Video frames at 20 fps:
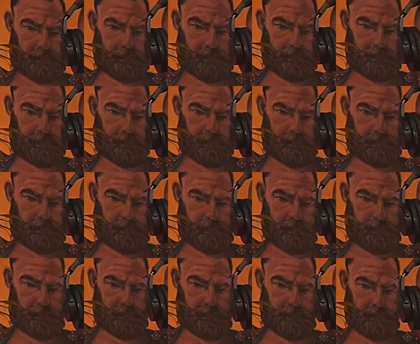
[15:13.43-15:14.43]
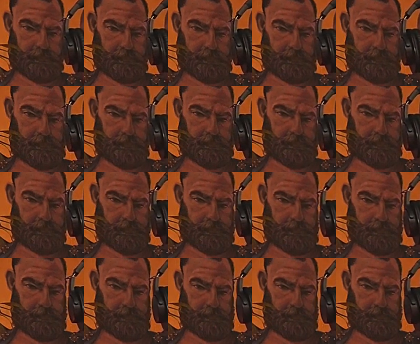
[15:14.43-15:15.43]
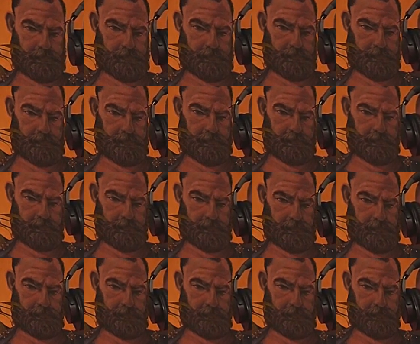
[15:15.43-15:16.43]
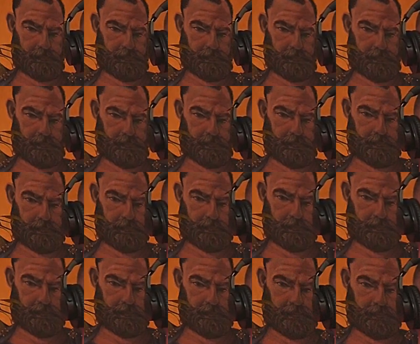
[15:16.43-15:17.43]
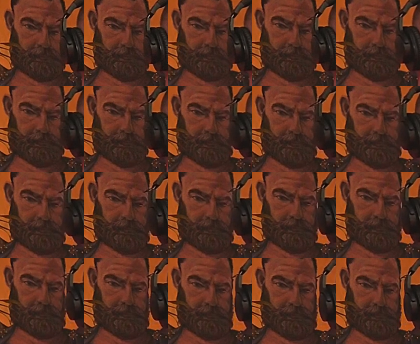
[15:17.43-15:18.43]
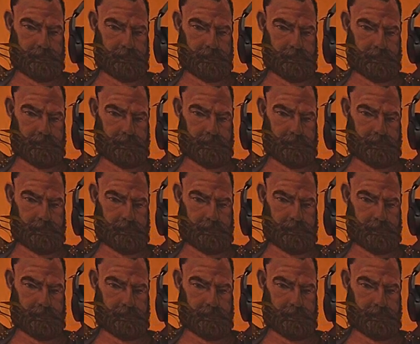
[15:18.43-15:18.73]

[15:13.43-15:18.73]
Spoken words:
[no speech]